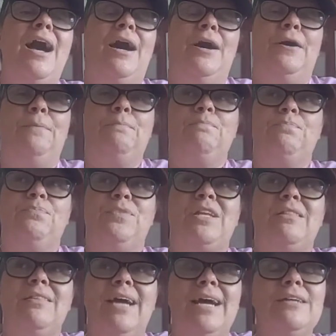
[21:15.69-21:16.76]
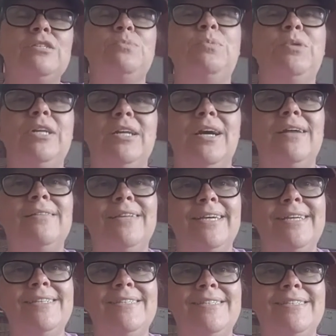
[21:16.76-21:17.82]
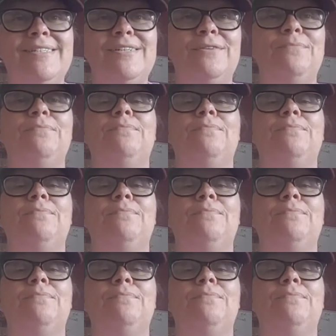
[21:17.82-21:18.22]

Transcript: Um, Last but not least,